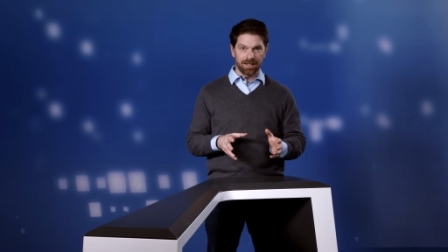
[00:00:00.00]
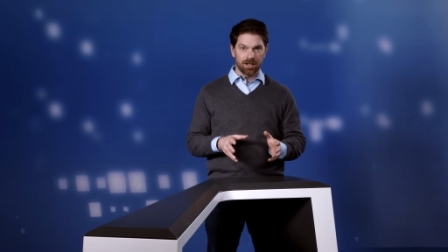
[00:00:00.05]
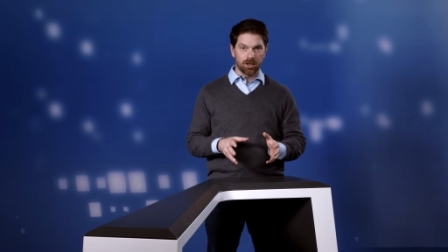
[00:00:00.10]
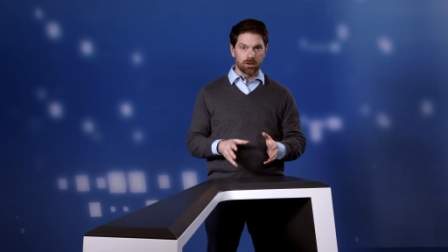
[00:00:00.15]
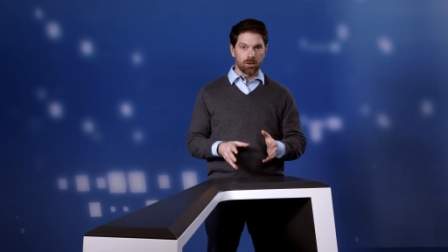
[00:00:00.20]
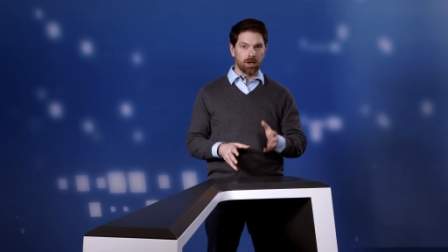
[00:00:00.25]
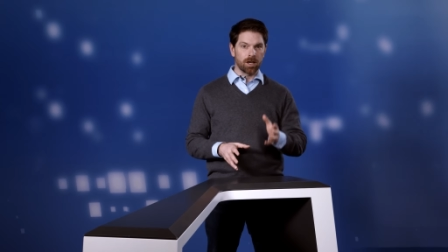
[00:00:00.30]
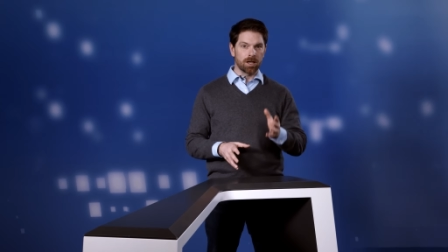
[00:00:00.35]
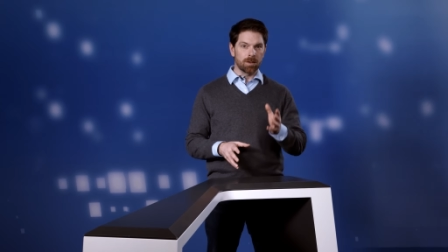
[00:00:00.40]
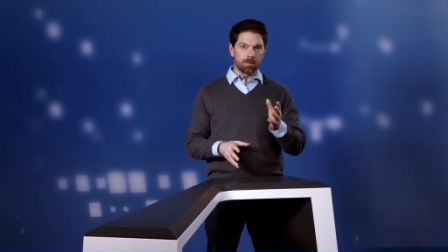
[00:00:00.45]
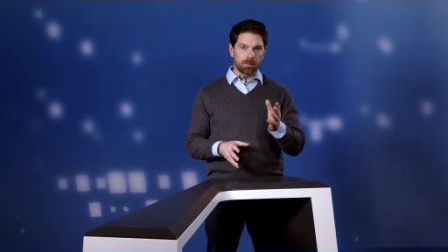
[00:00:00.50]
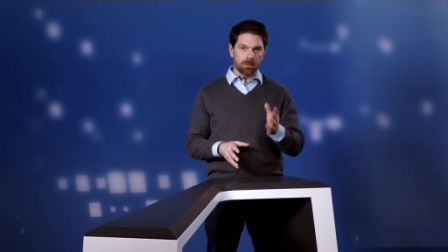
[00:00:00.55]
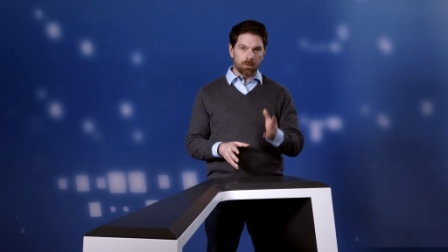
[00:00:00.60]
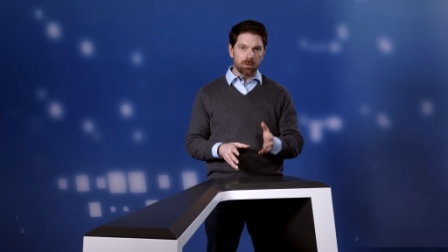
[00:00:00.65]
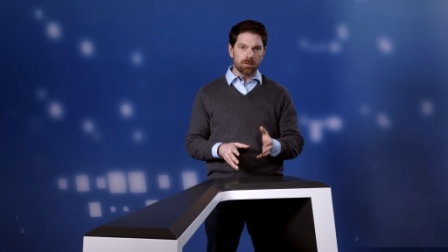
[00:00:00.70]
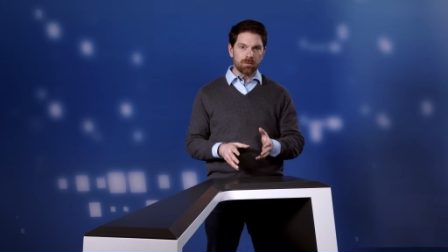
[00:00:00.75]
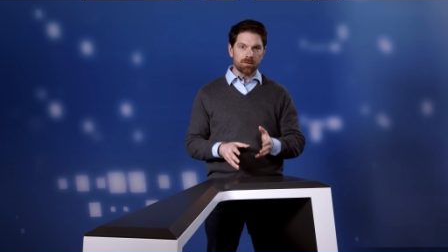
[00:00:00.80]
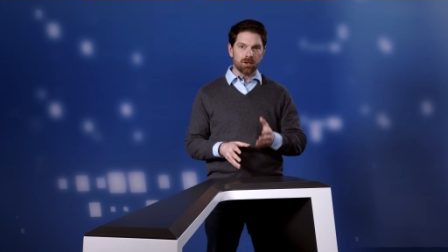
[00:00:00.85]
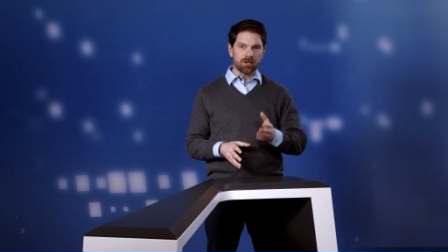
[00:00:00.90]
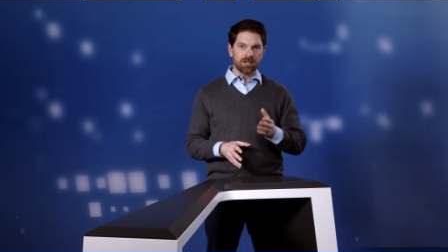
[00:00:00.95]
you can
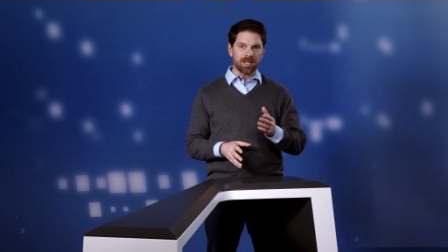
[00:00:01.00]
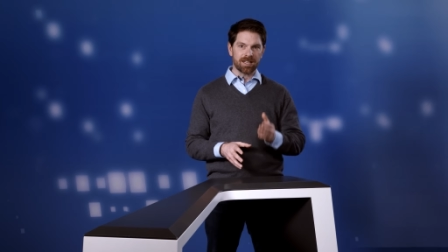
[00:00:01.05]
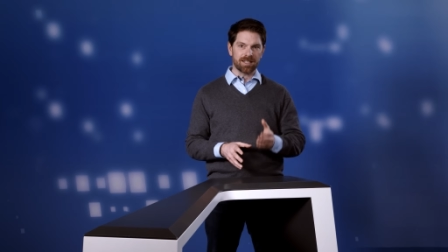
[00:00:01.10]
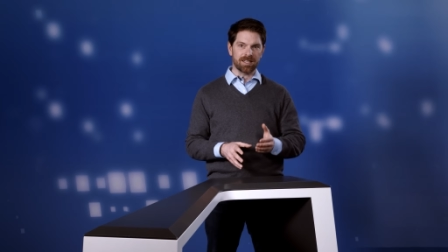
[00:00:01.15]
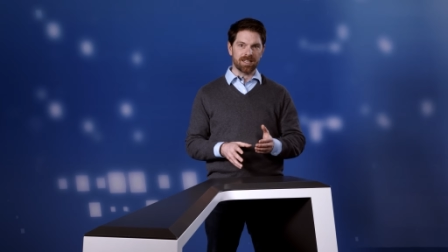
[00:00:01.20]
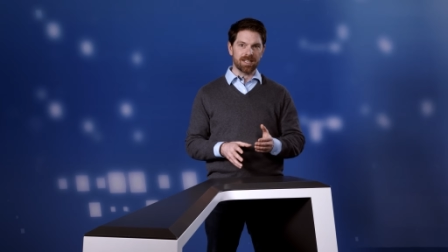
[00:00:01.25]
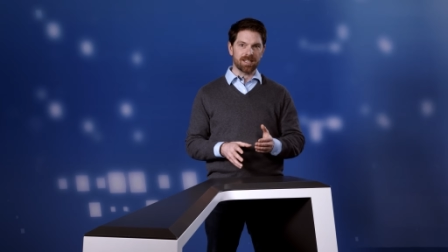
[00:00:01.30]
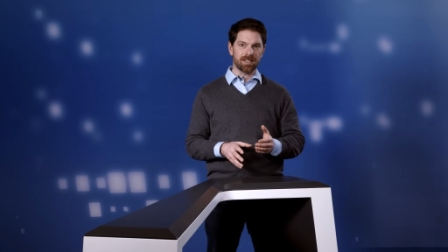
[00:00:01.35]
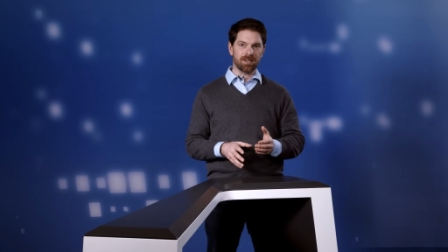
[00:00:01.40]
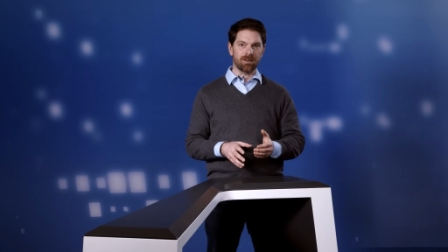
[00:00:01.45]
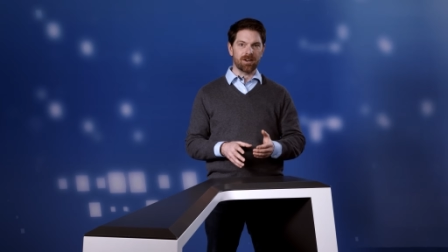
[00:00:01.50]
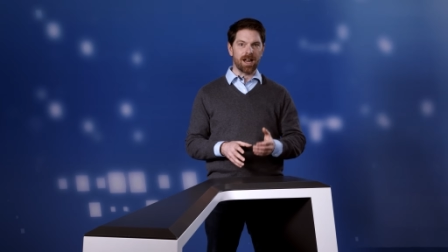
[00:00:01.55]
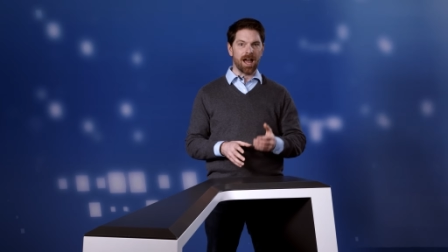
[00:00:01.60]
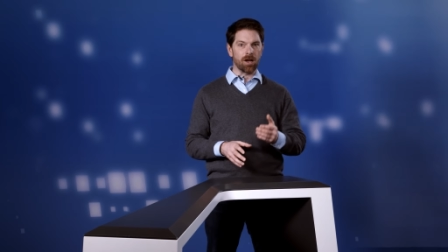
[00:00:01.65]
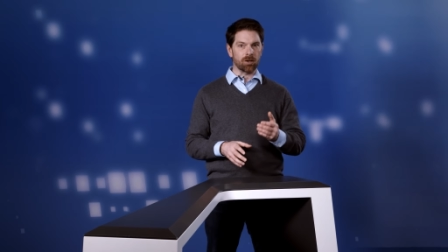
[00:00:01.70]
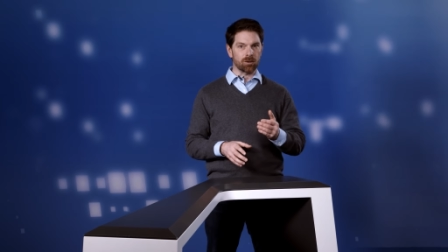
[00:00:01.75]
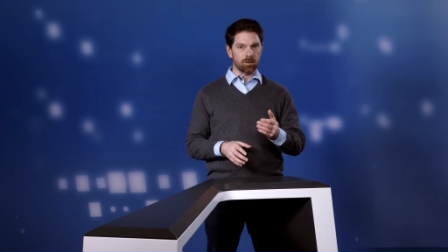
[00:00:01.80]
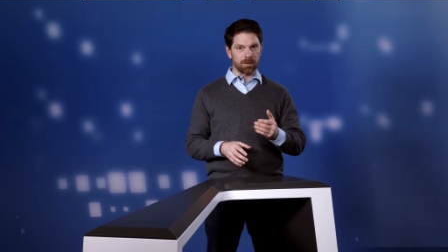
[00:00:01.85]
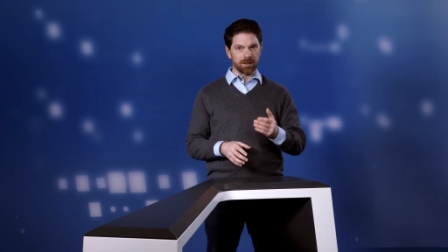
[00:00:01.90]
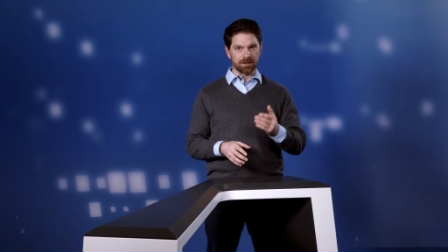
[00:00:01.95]
improve your technique on how
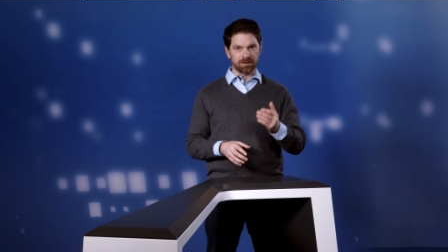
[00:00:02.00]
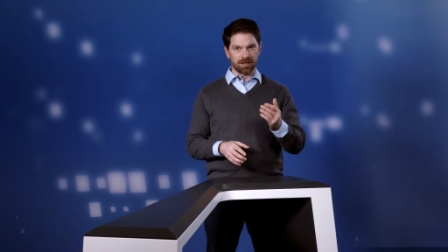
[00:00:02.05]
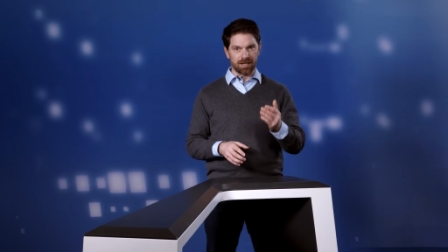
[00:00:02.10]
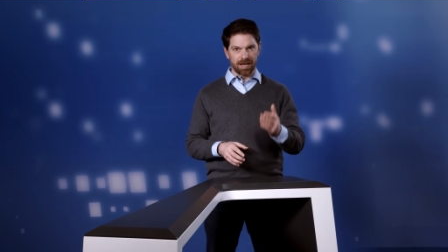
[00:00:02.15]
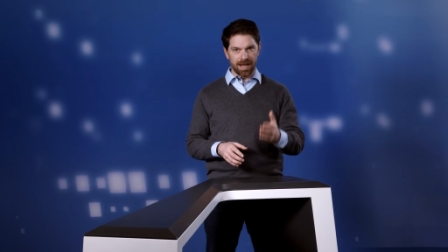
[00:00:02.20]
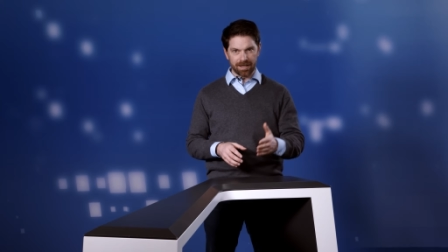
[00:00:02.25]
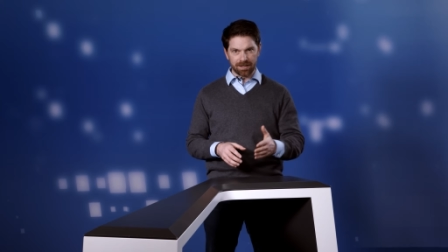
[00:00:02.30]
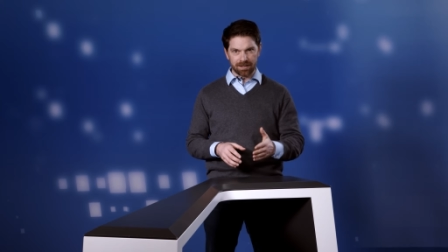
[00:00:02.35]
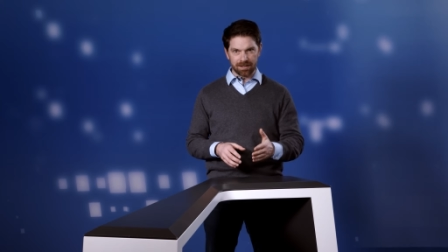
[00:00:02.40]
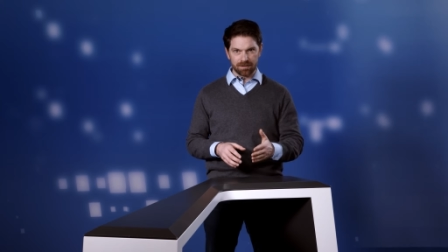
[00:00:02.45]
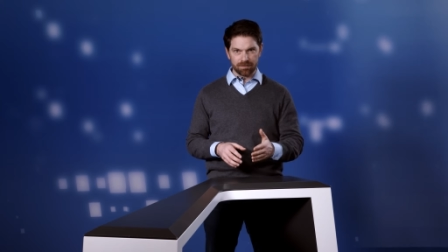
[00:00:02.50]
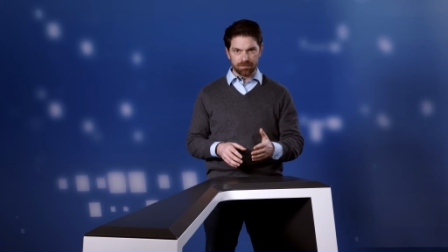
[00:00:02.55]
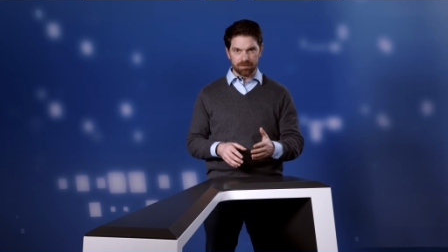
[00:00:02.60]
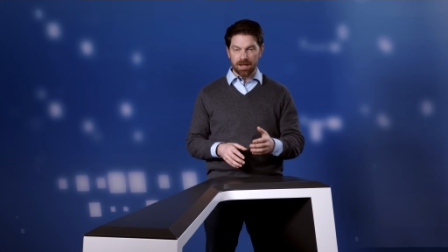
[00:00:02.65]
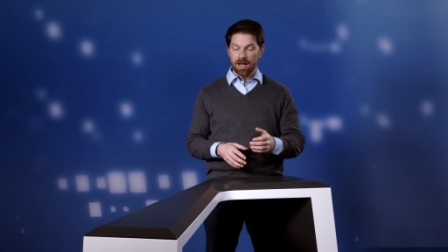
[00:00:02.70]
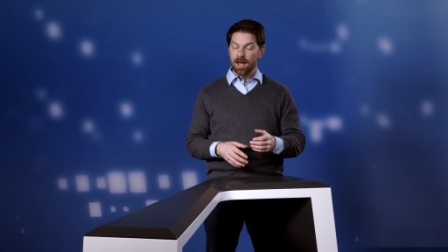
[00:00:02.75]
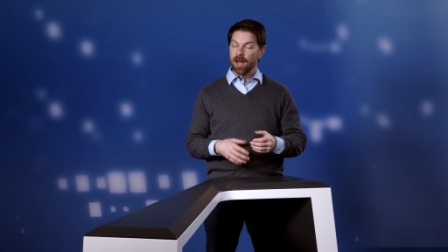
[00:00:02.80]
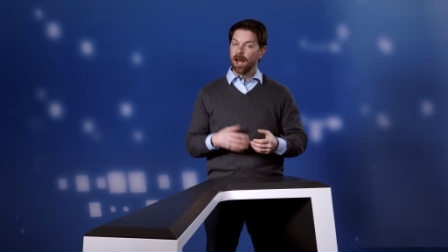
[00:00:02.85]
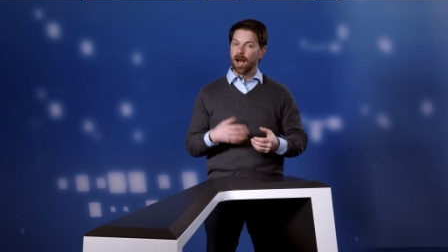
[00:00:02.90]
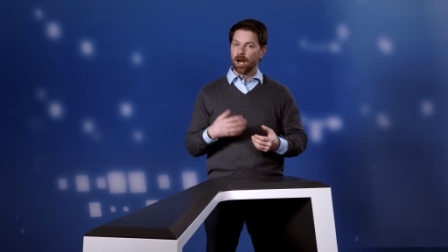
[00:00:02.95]
to be selective,
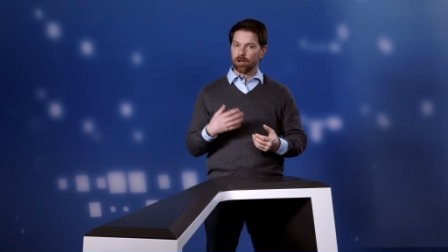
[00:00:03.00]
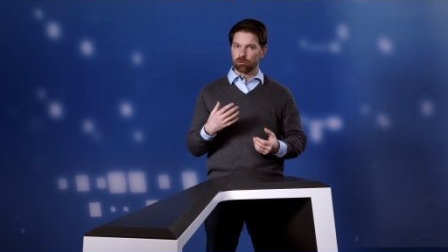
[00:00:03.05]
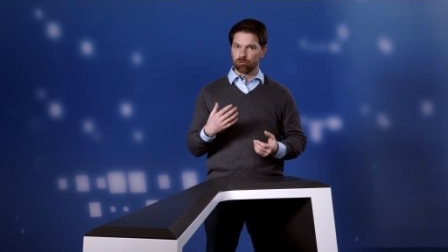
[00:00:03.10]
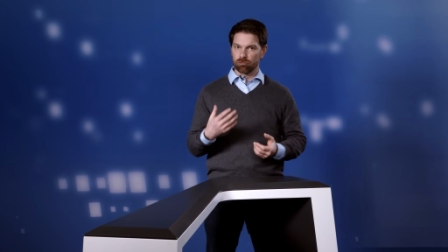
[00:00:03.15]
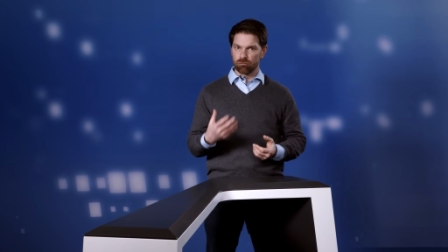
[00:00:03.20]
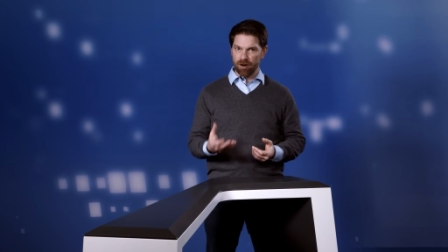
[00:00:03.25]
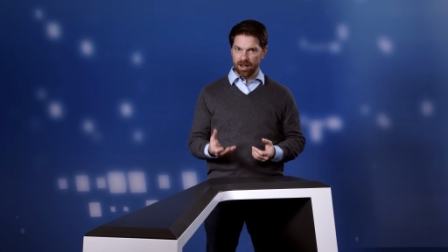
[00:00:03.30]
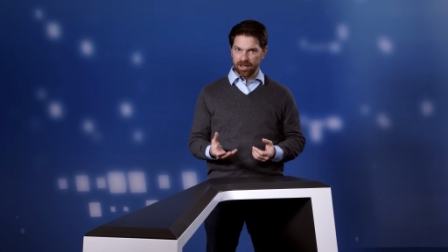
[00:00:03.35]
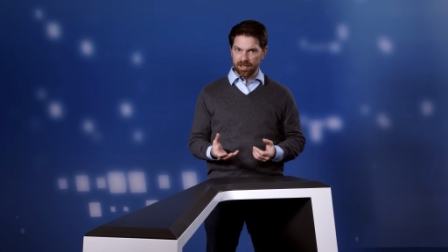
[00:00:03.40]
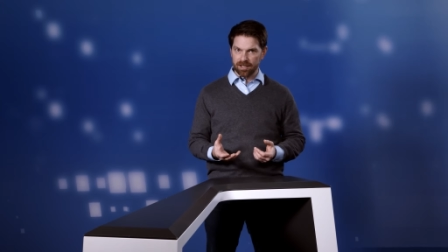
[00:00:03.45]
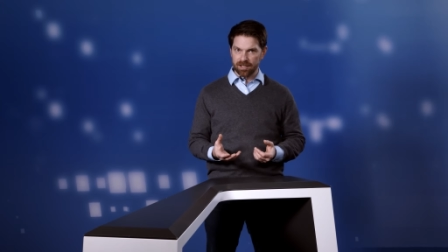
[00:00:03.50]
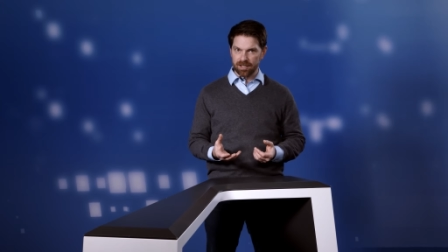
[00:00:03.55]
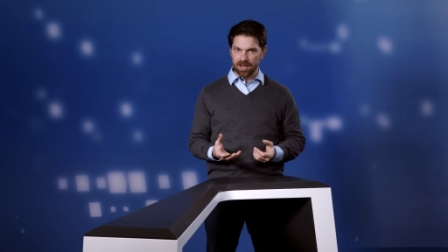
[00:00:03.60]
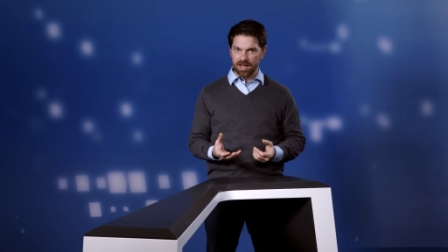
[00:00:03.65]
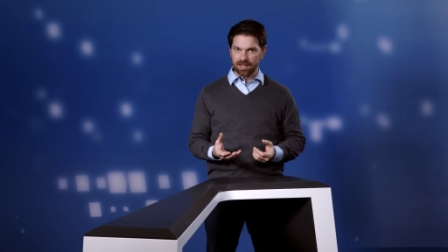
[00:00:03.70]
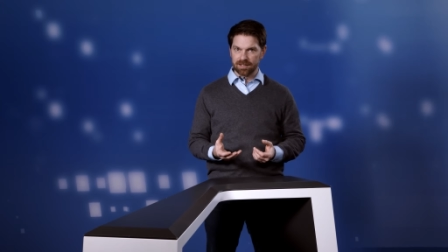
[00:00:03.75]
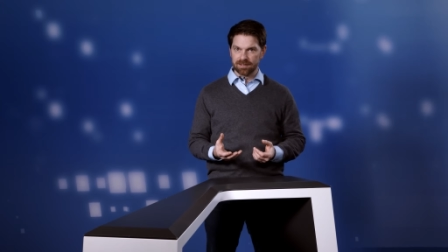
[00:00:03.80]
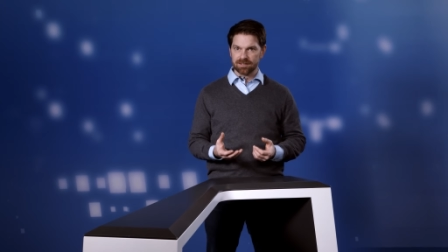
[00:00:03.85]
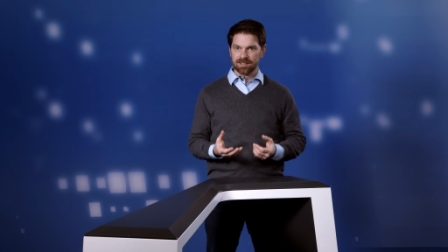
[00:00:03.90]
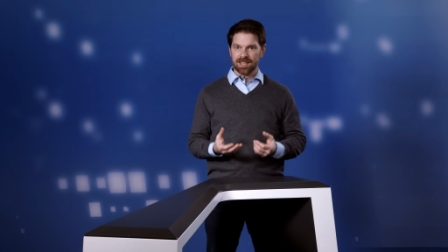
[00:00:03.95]
how to
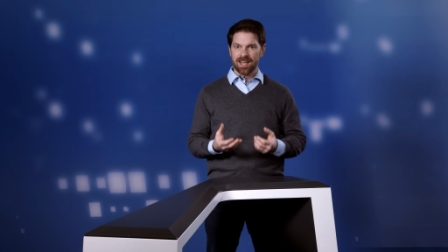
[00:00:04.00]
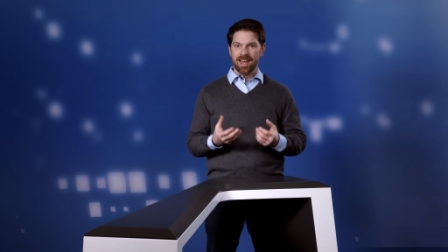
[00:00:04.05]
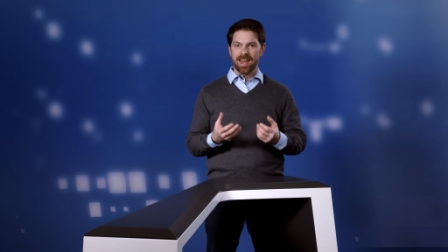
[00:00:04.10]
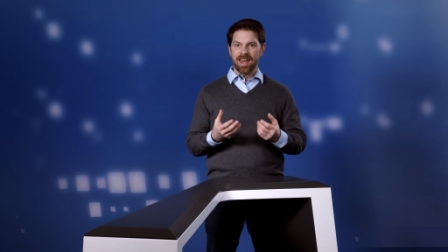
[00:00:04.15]
recognize,